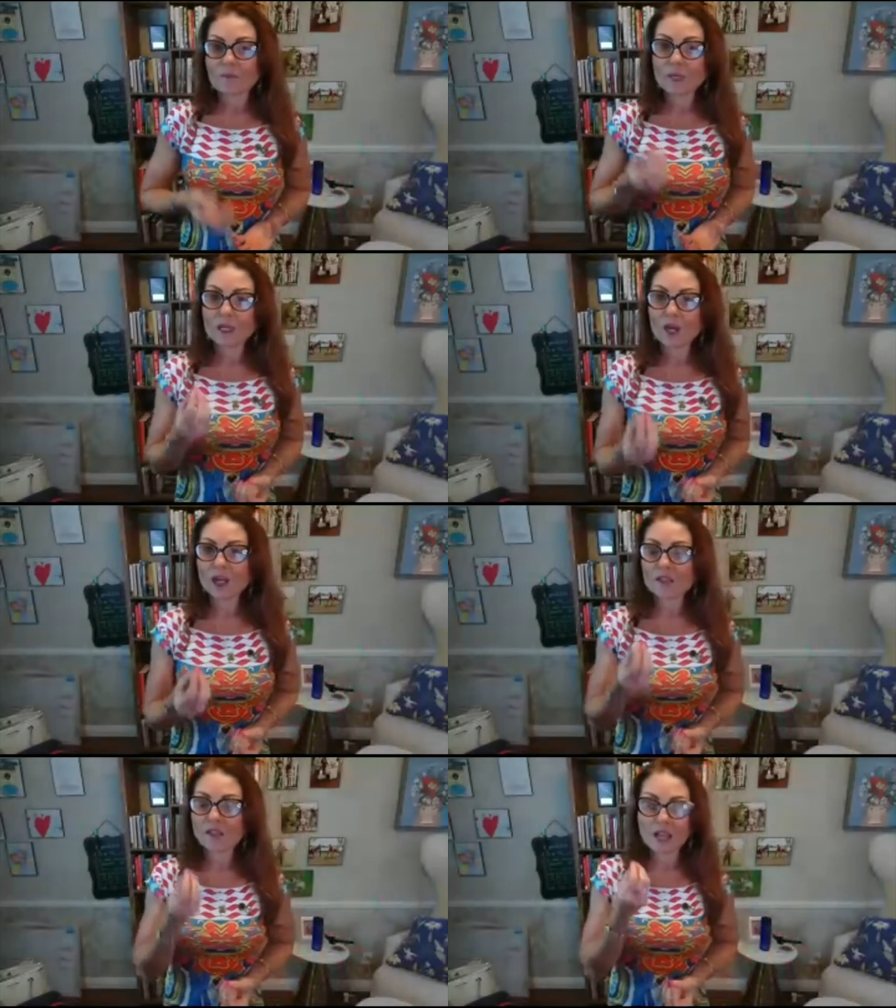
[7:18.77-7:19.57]
but
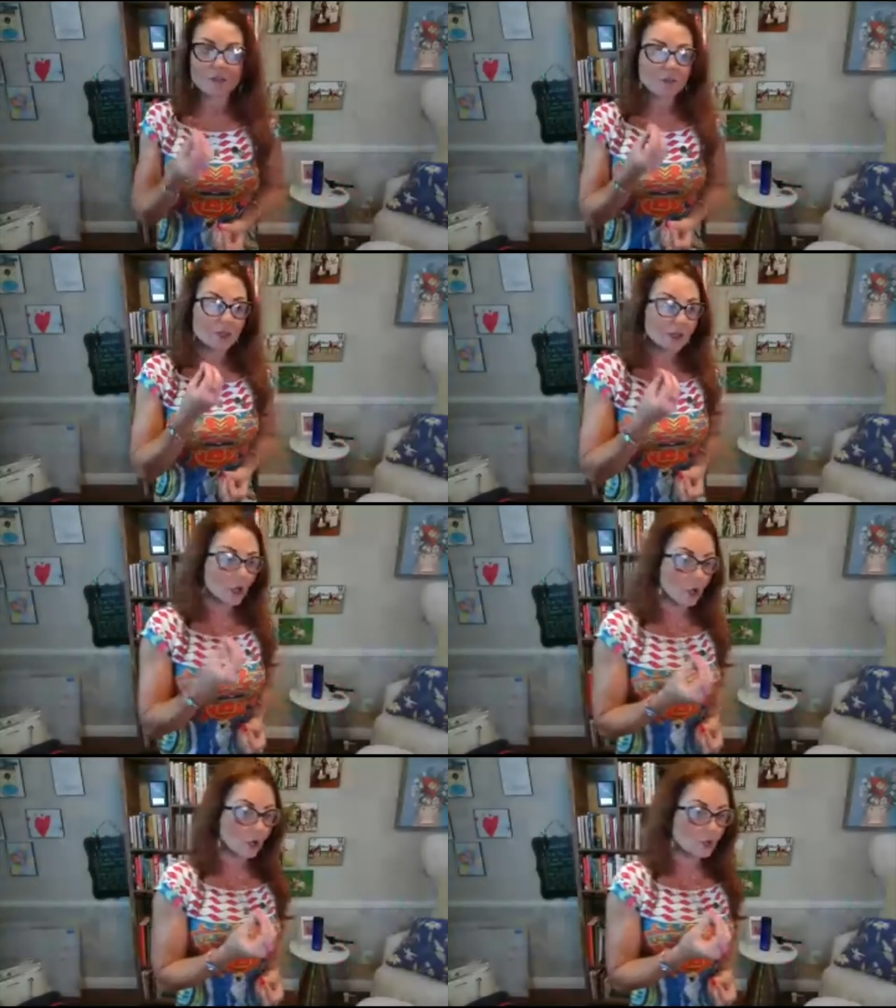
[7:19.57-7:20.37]
because
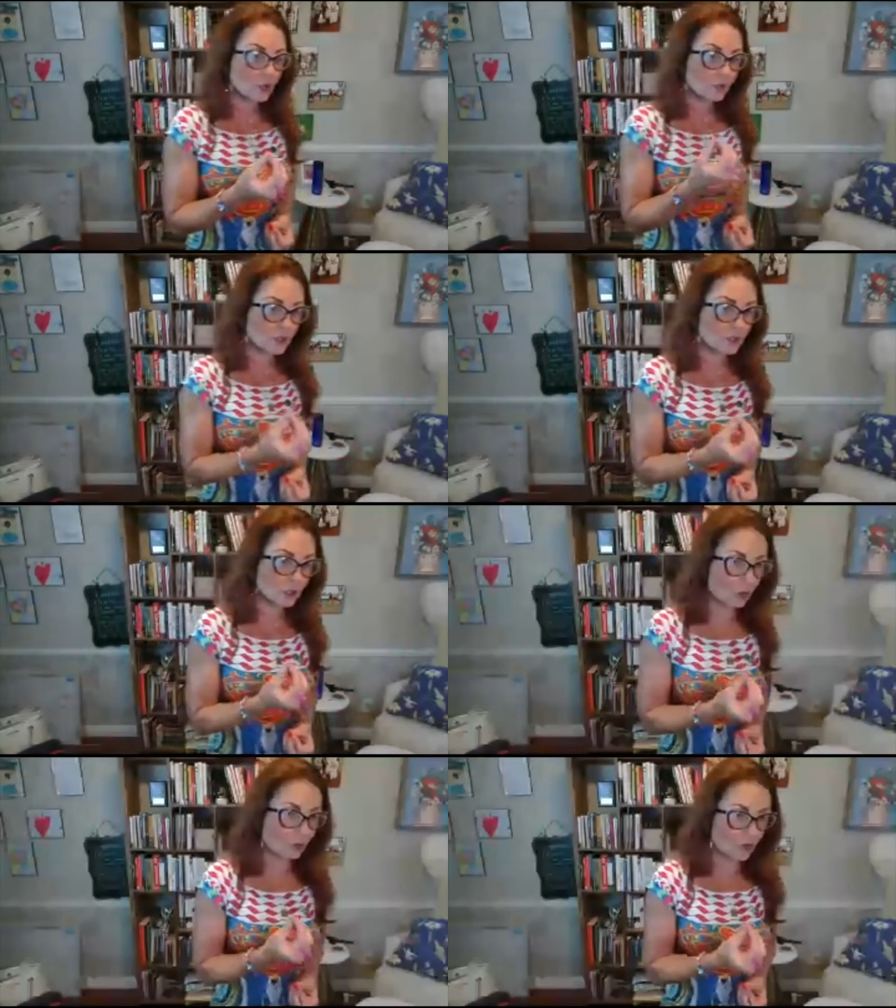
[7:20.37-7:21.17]
i've been a coach for
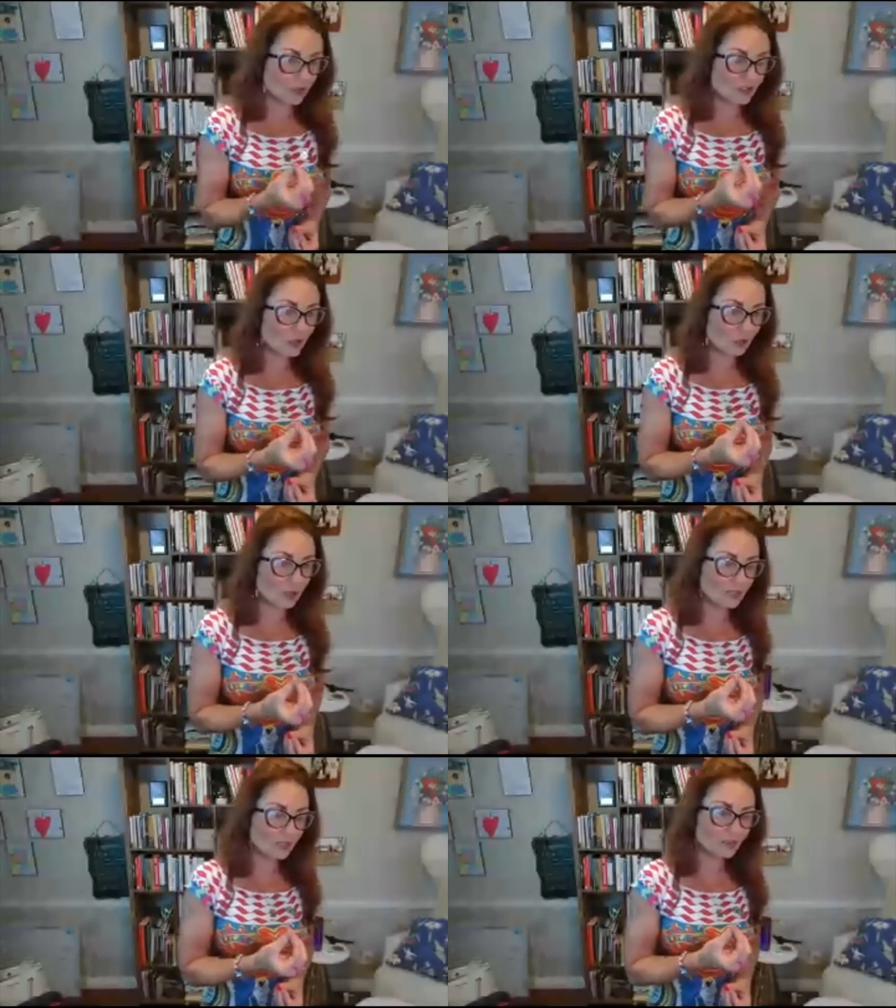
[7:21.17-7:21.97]
so many
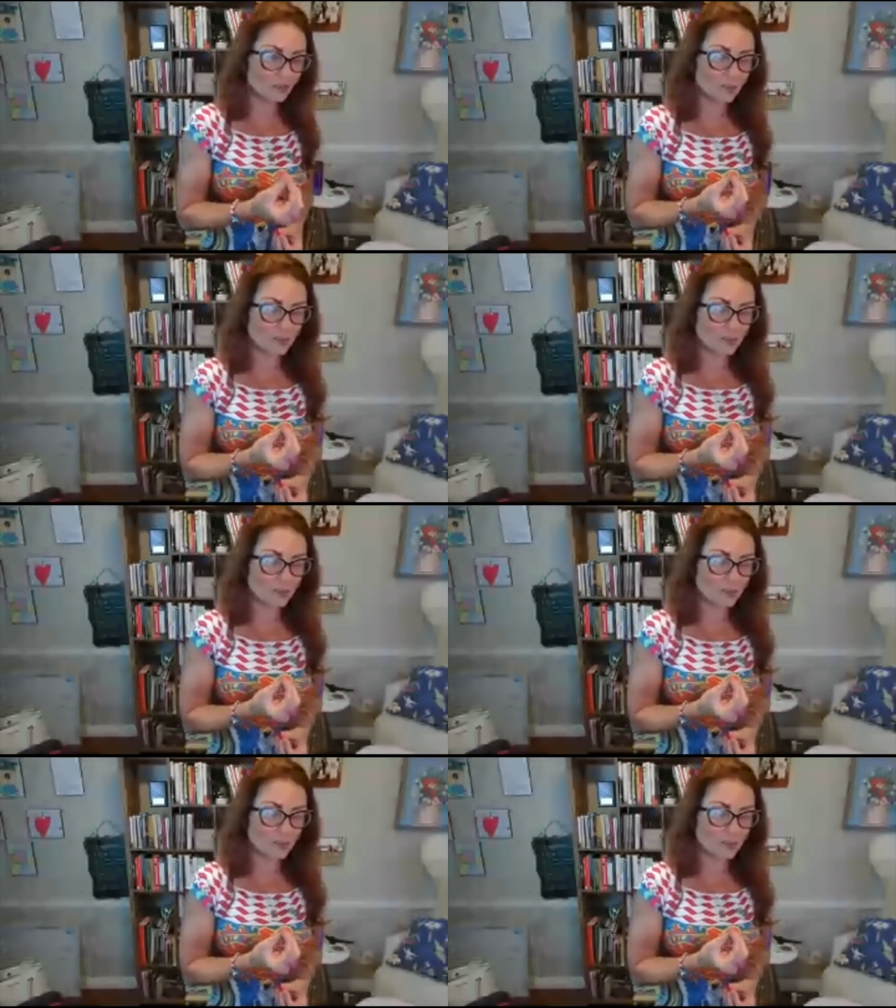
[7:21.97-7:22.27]
so many